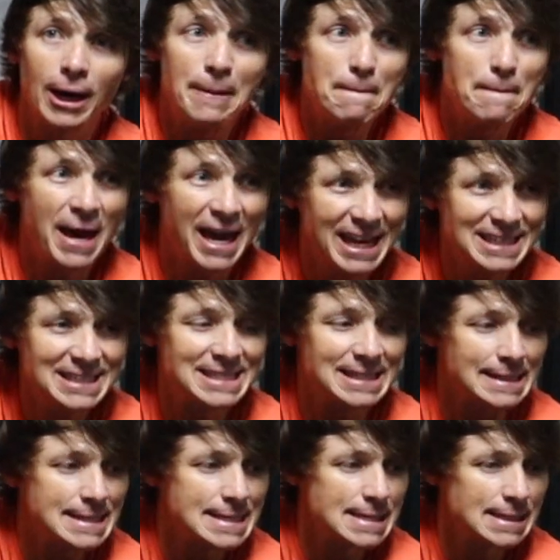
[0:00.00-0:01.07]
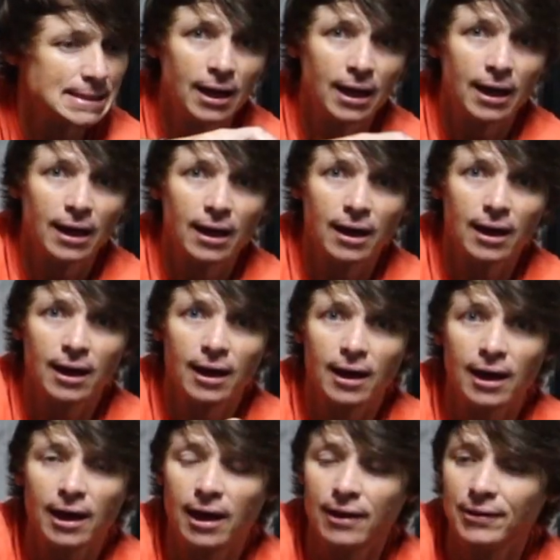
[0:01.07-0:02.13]
and painted,
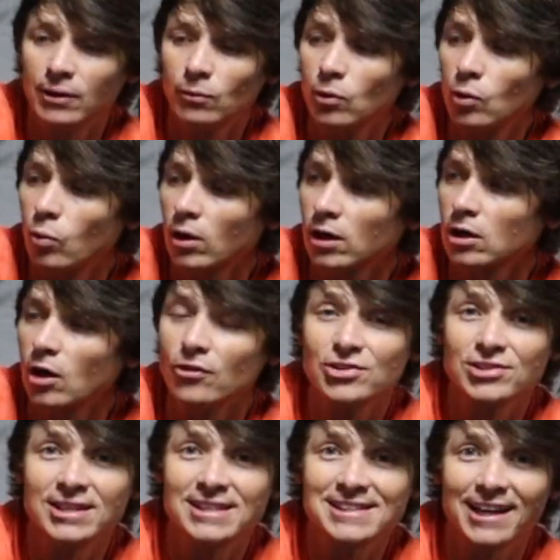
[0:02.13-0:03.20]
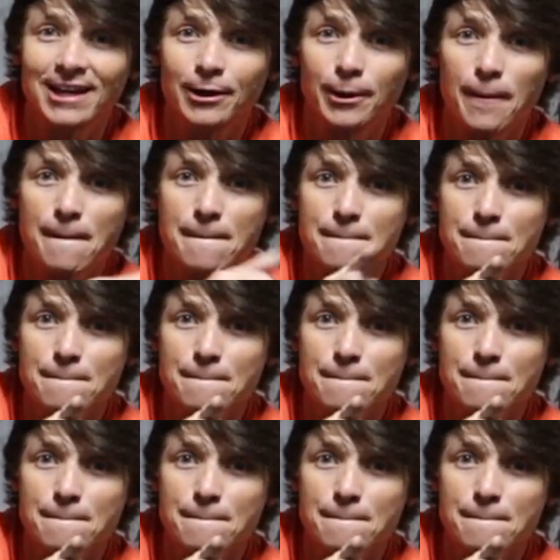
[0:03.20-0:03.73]
and then we'll work on the seats later.